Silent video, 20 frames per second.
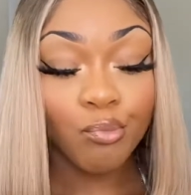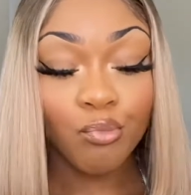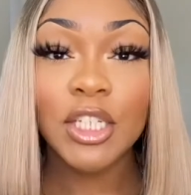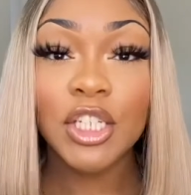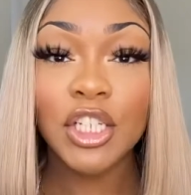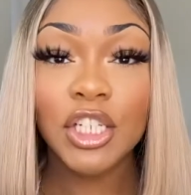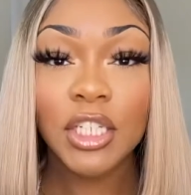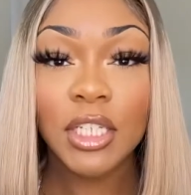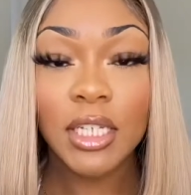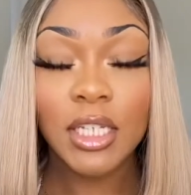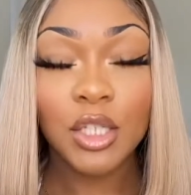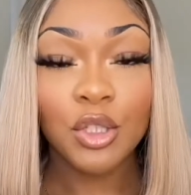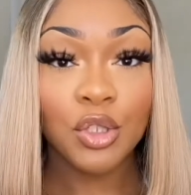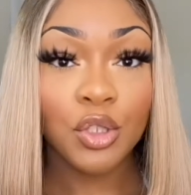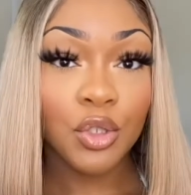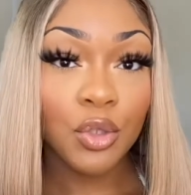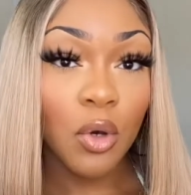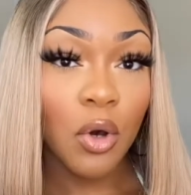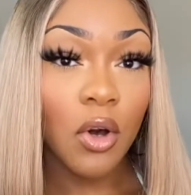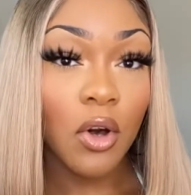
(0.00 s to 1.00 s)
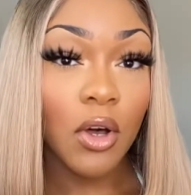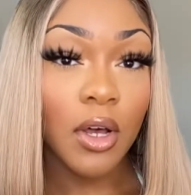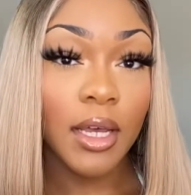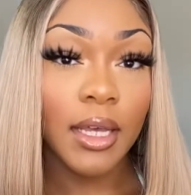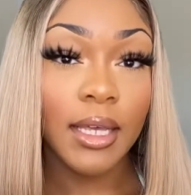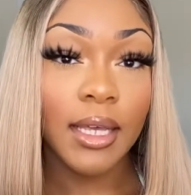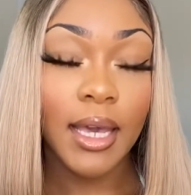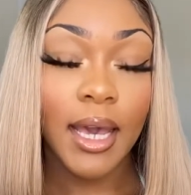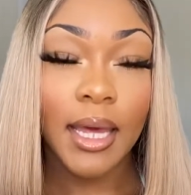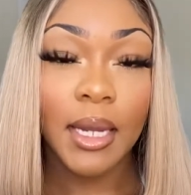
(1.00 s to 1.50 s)
easier to install
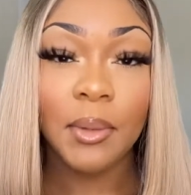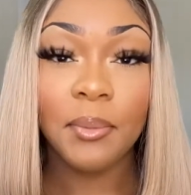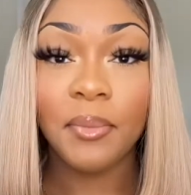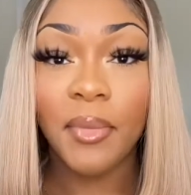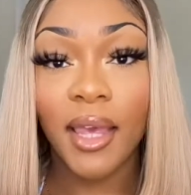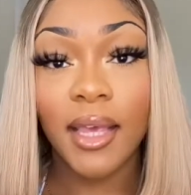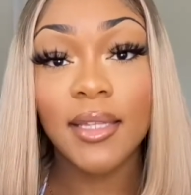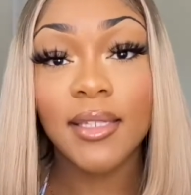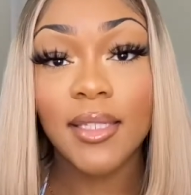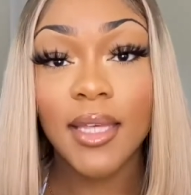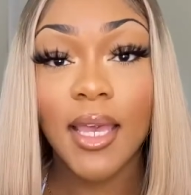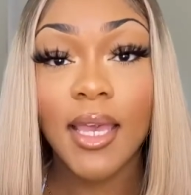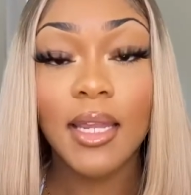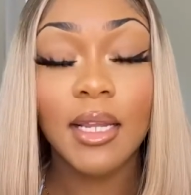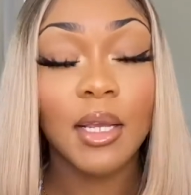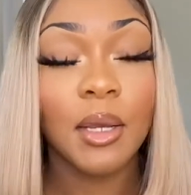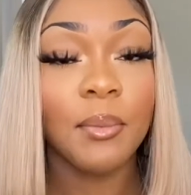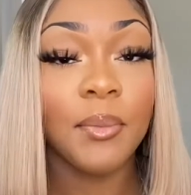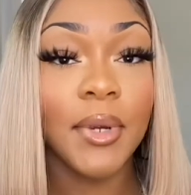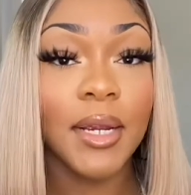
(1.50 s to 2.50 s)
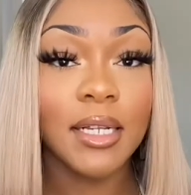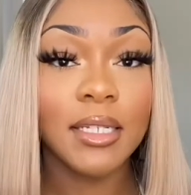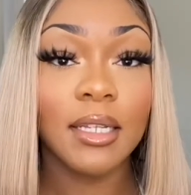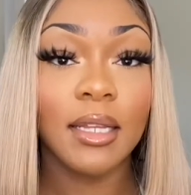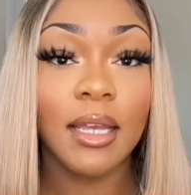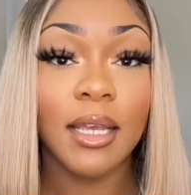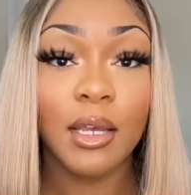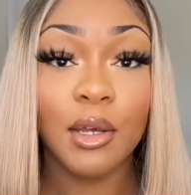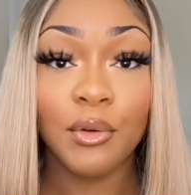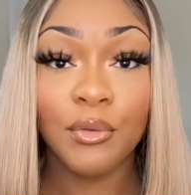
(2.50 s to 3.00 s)
and kind of maintain compared to
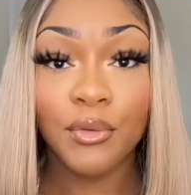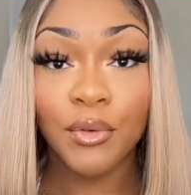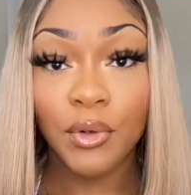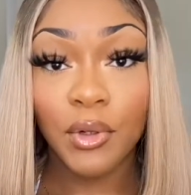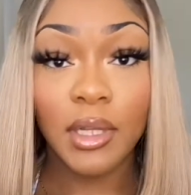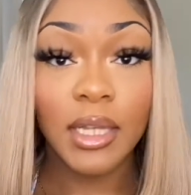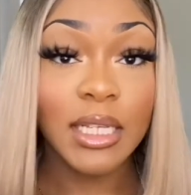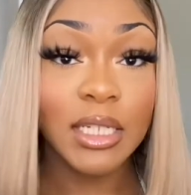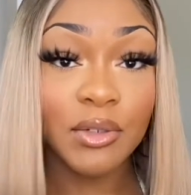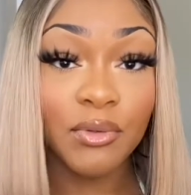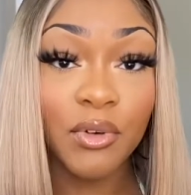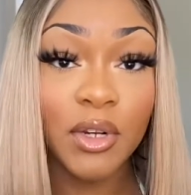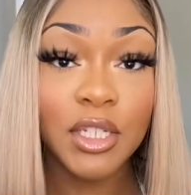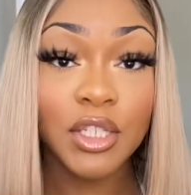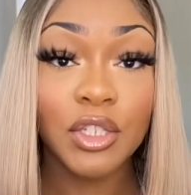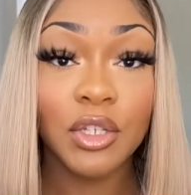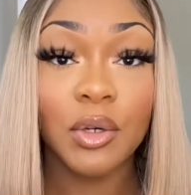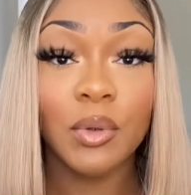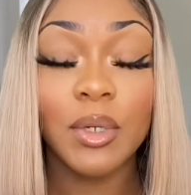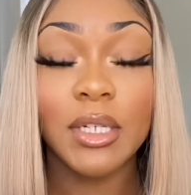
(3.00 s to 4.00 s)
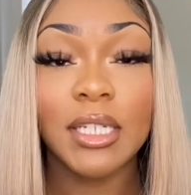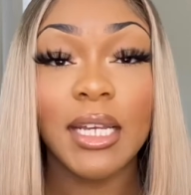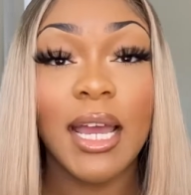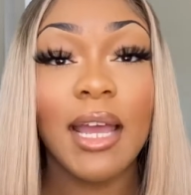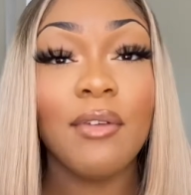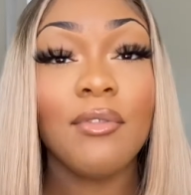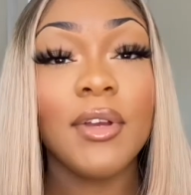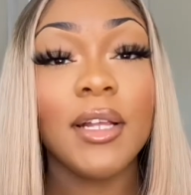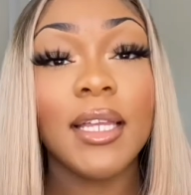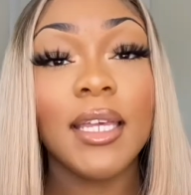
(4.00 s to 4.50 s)
like a full lace frontal which
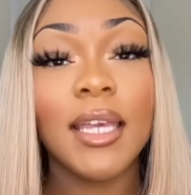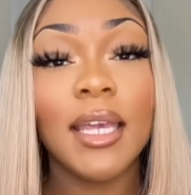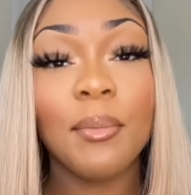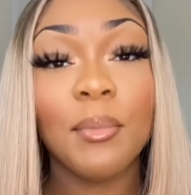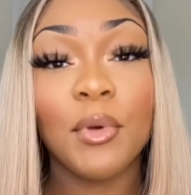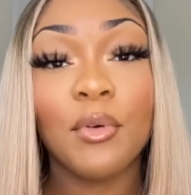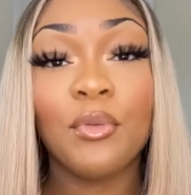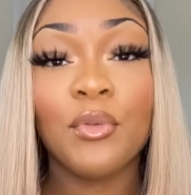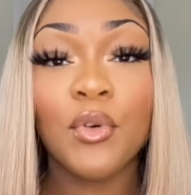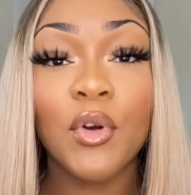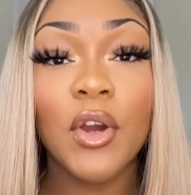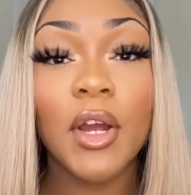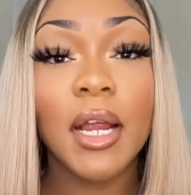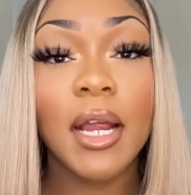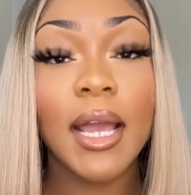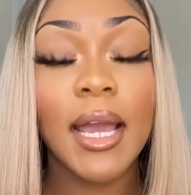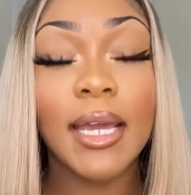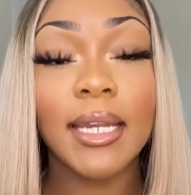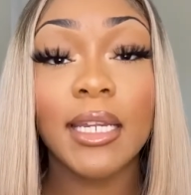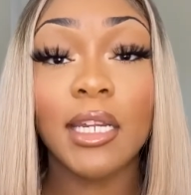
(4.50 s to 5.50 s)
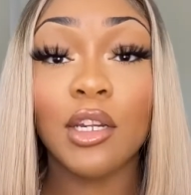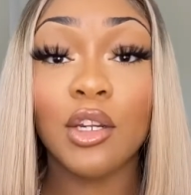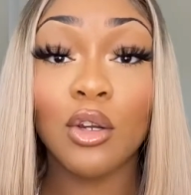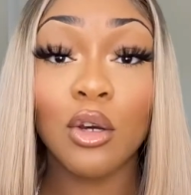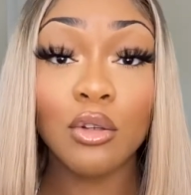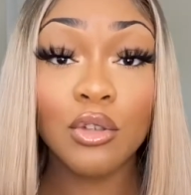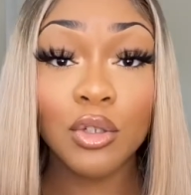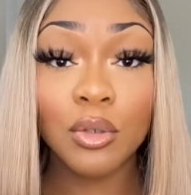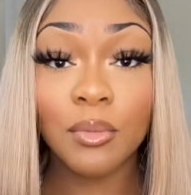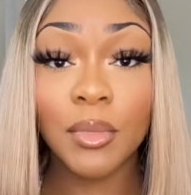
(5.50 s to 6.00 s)
i really before i didn't
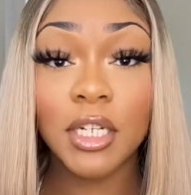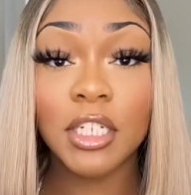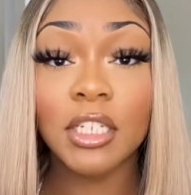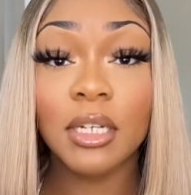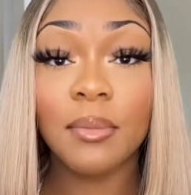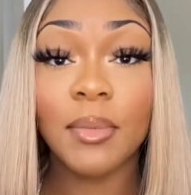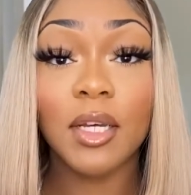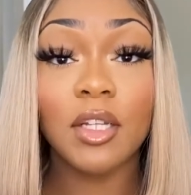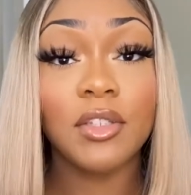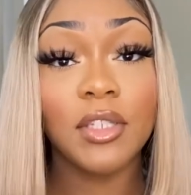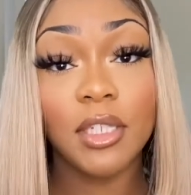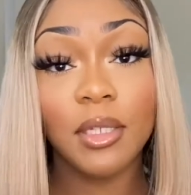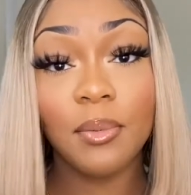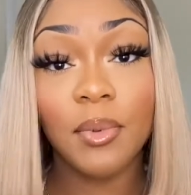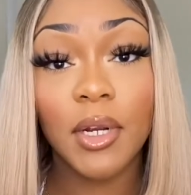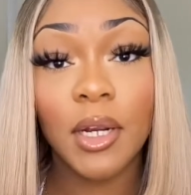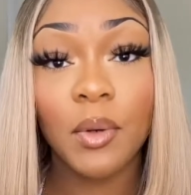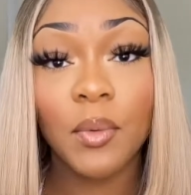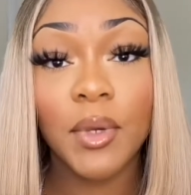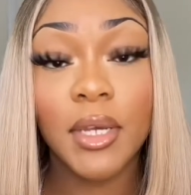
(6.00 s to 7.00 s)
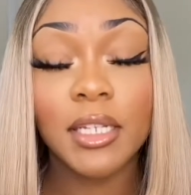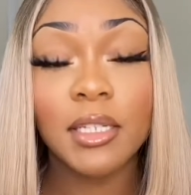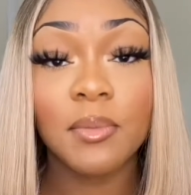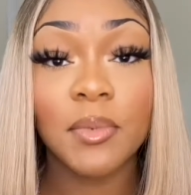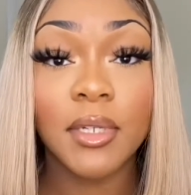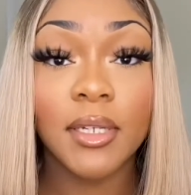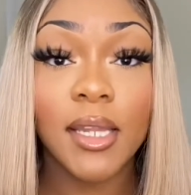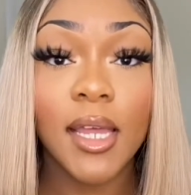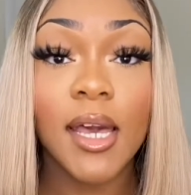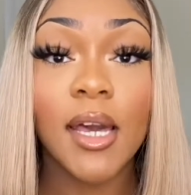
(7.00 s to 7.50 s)
know too much about t-part wigs
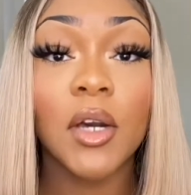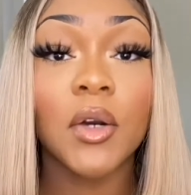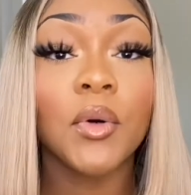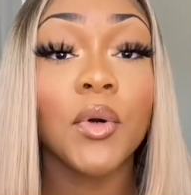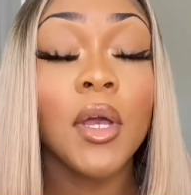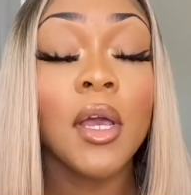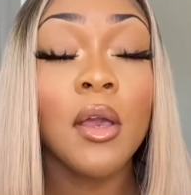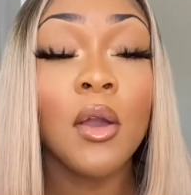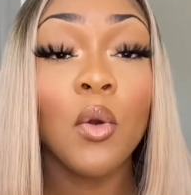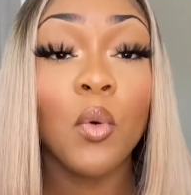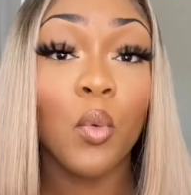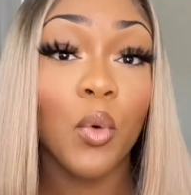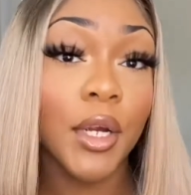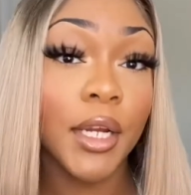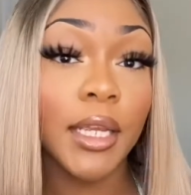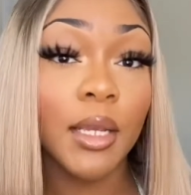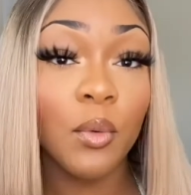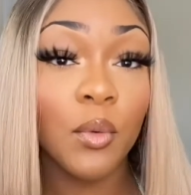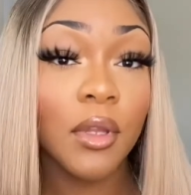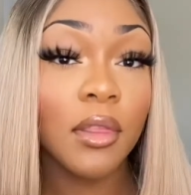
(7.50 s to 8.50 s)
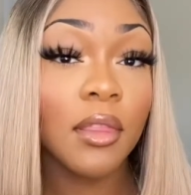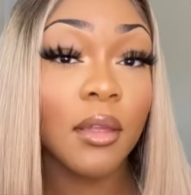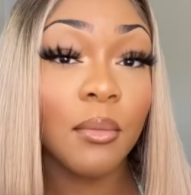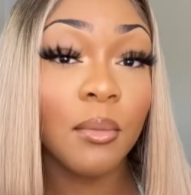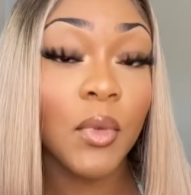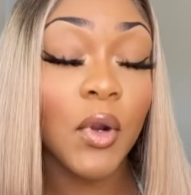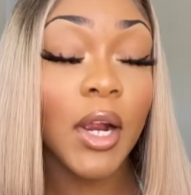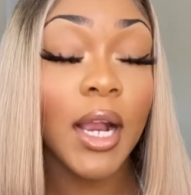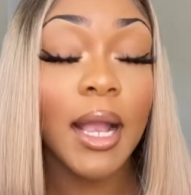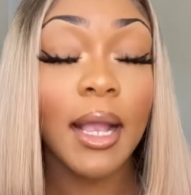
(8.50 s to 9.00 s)
but now working with them
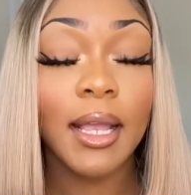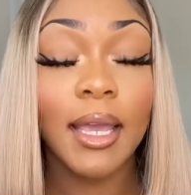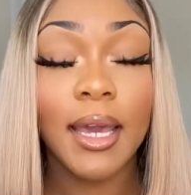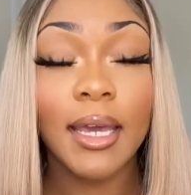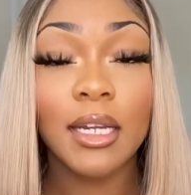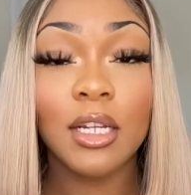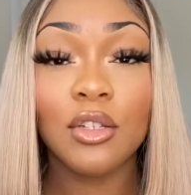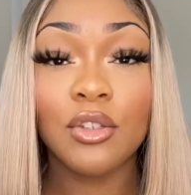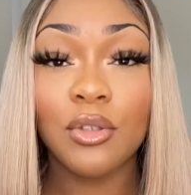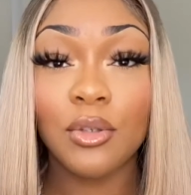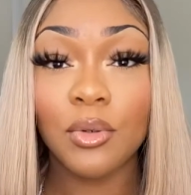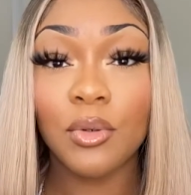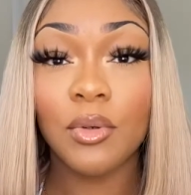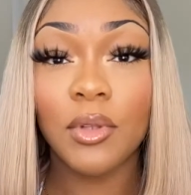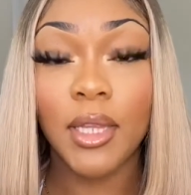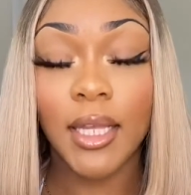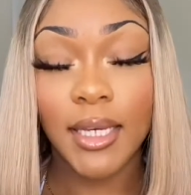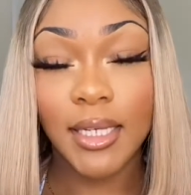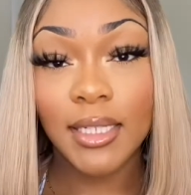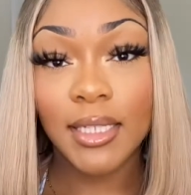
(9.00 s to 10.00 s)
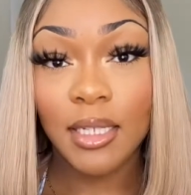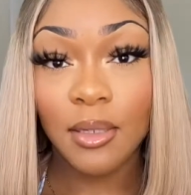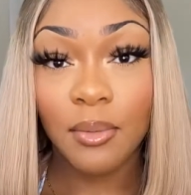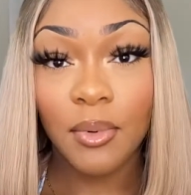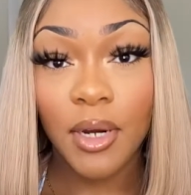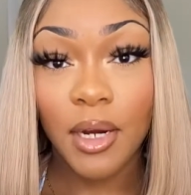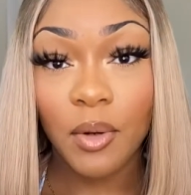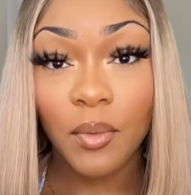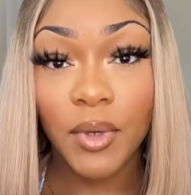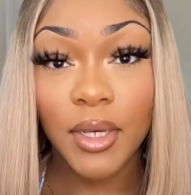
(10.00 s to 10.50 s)
more i kind of do like
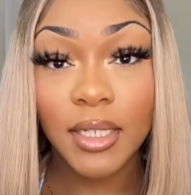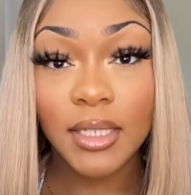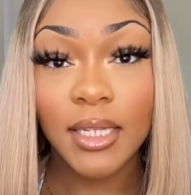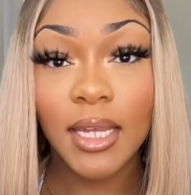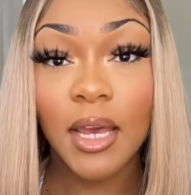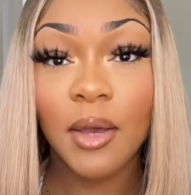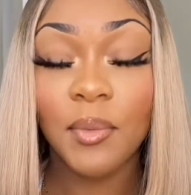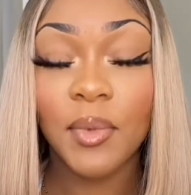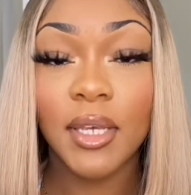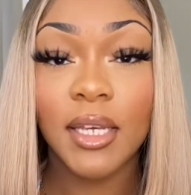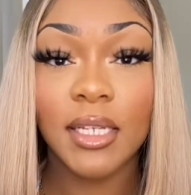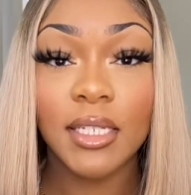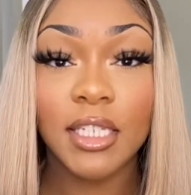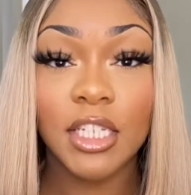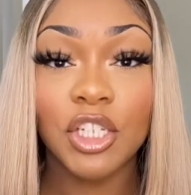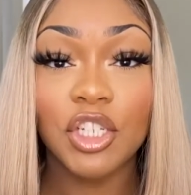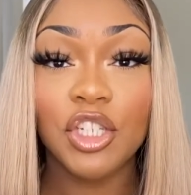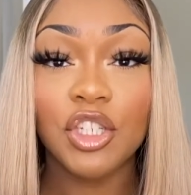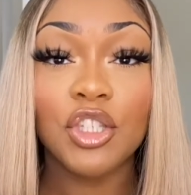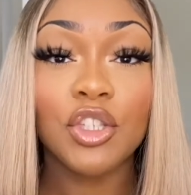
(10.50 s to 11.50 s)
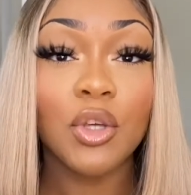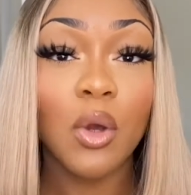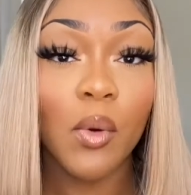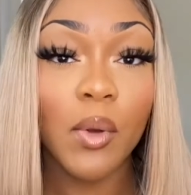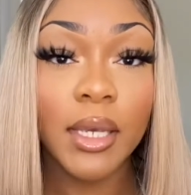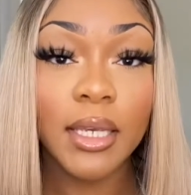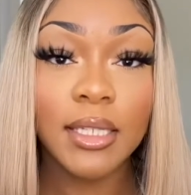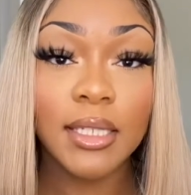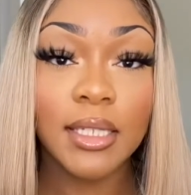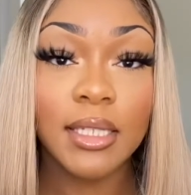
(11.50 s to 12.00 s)
t-part wigs now because they're just so
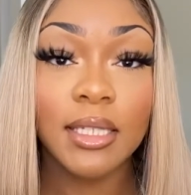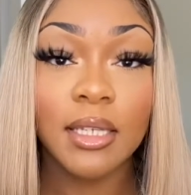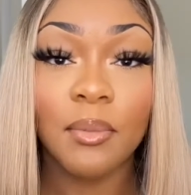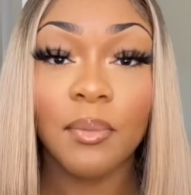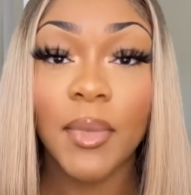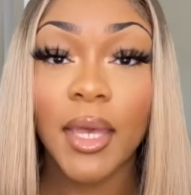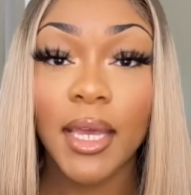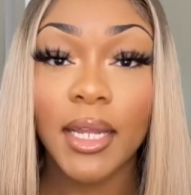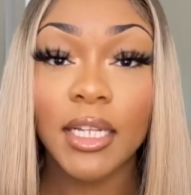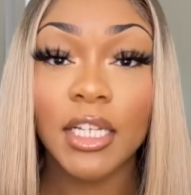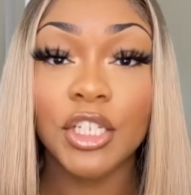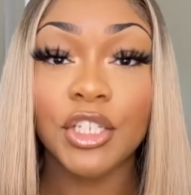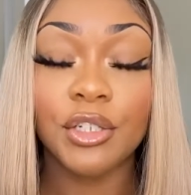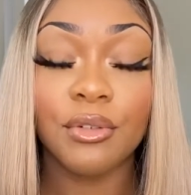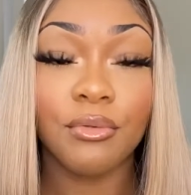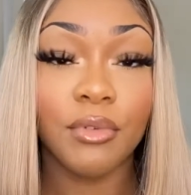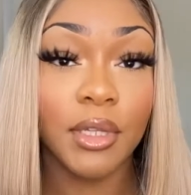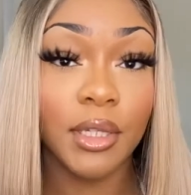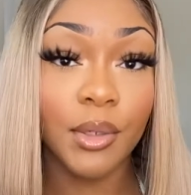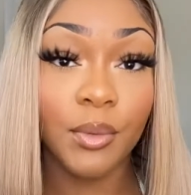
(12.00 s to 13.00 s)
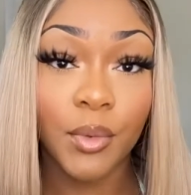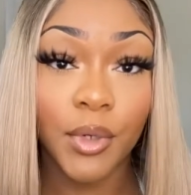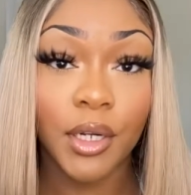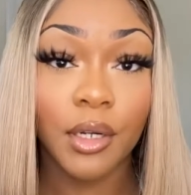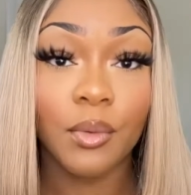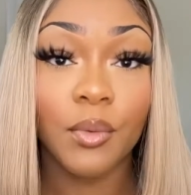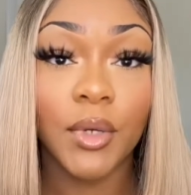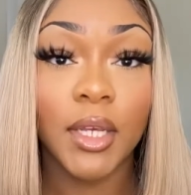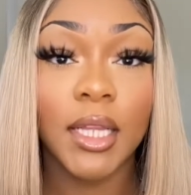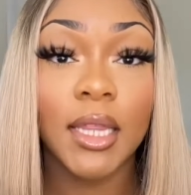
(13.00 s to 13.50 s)
easy to manage and really
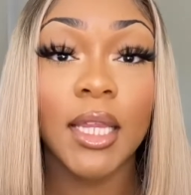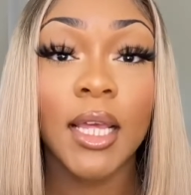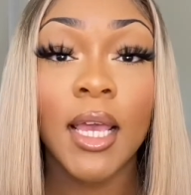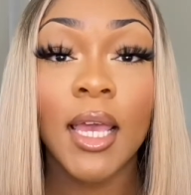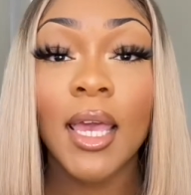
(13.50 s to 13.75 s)
work with